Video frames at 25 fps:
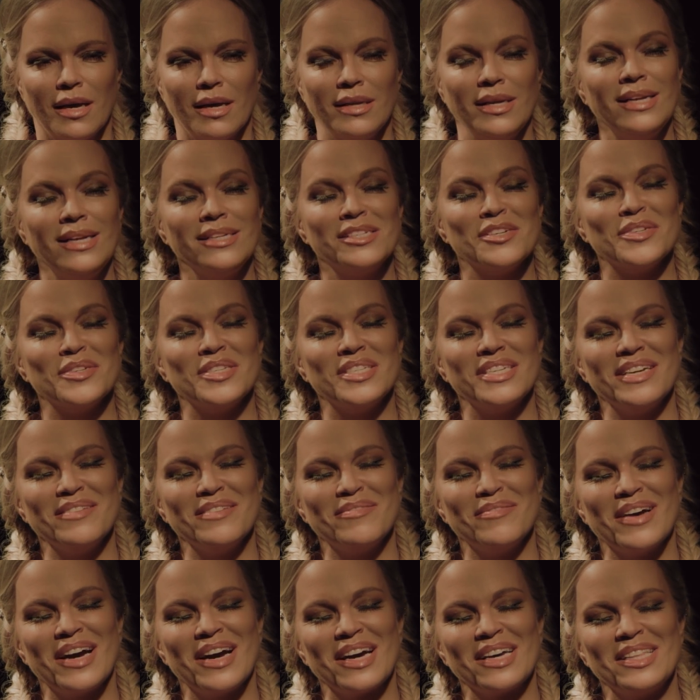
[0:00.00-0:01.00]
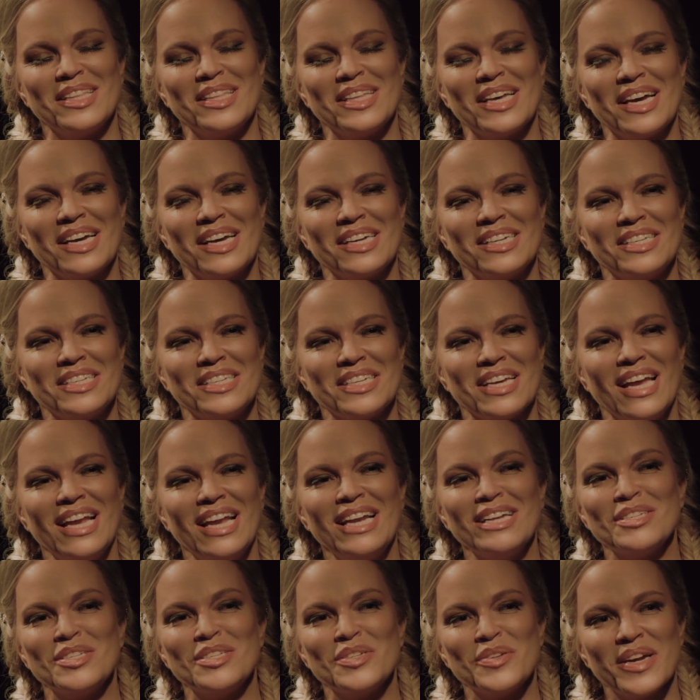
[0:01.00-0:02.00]
An interesting fact that
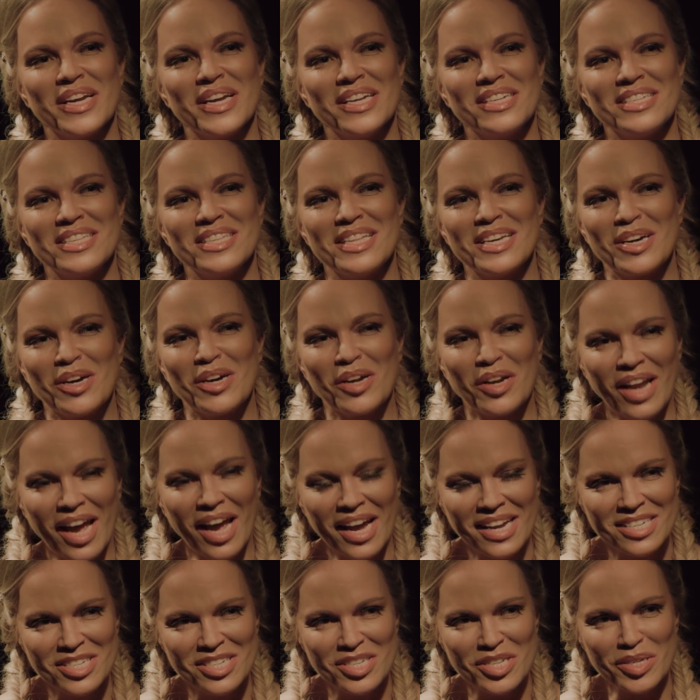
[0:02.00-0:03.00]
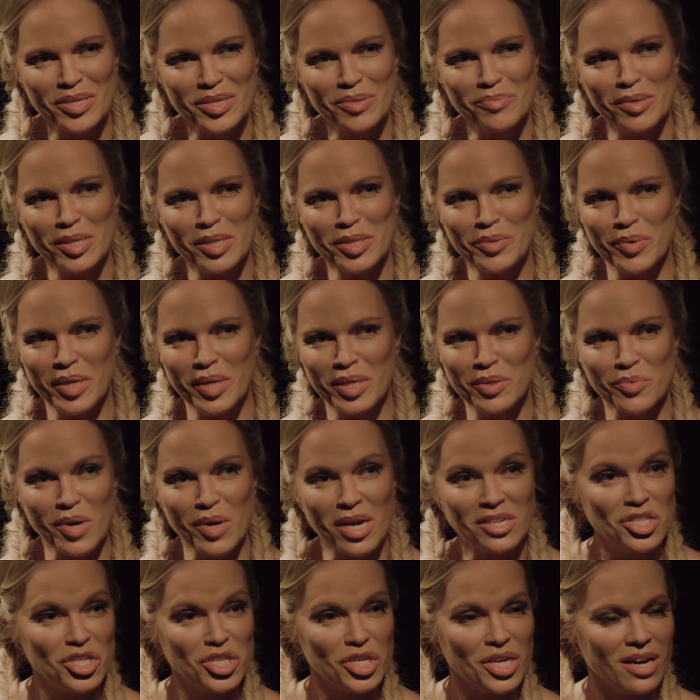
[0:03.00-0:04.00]
illustrates the connection between
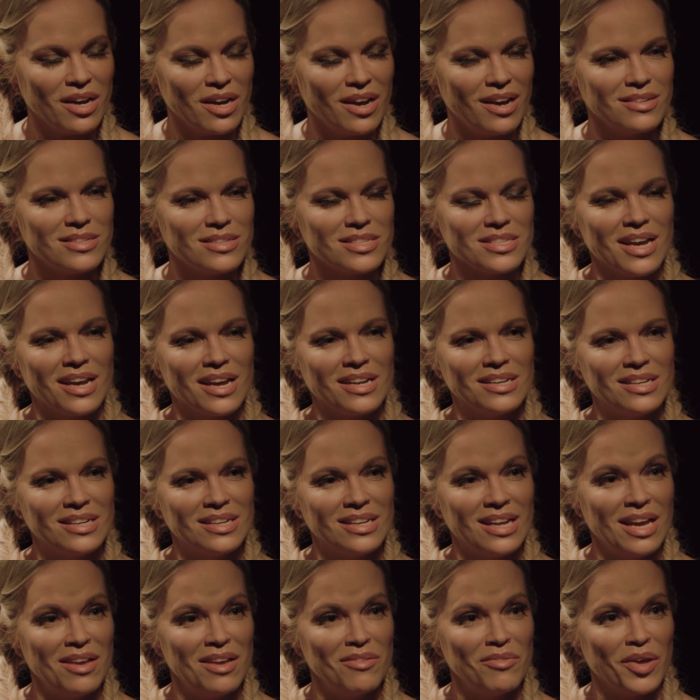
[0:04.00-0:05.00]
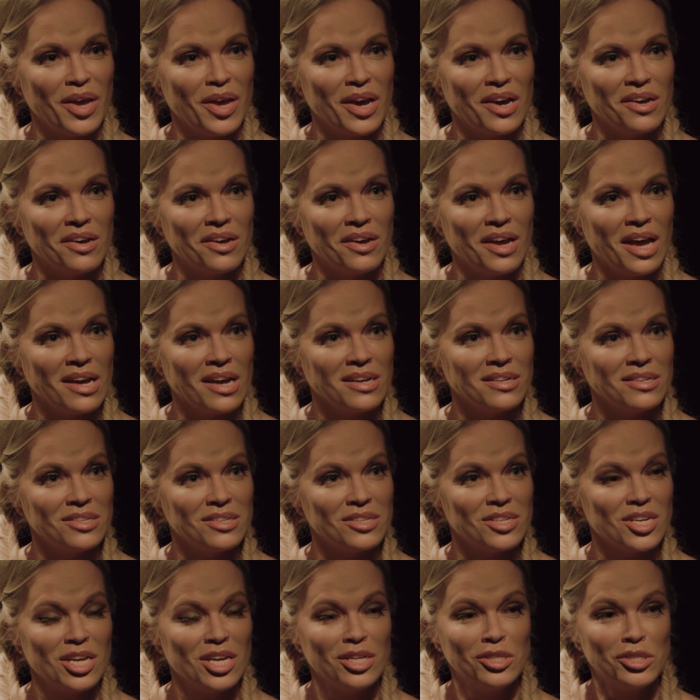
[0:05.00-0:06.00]
Russia and Scandinavia
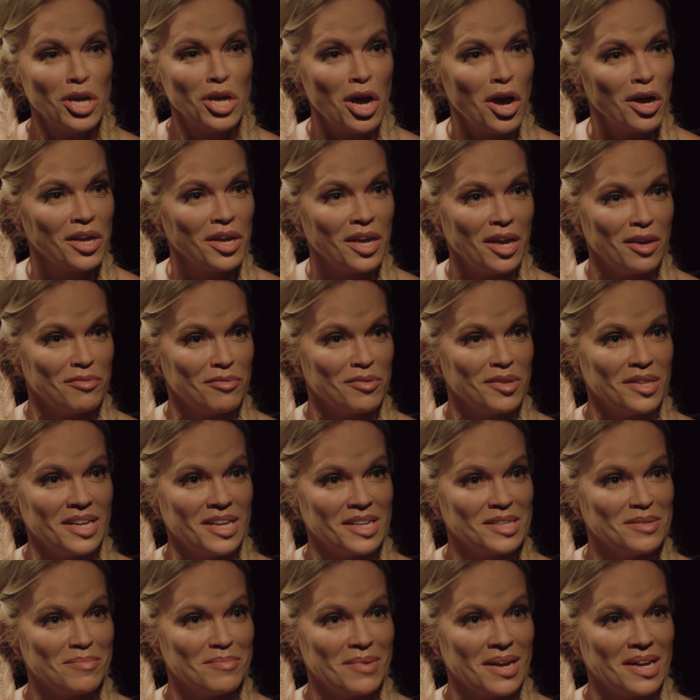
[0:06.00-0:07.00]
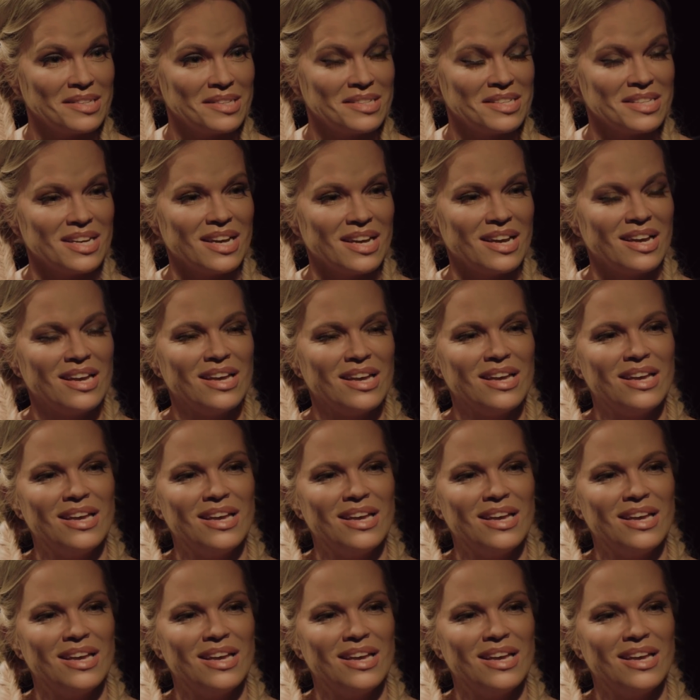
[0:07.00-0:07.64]
and Turkey, for that matter,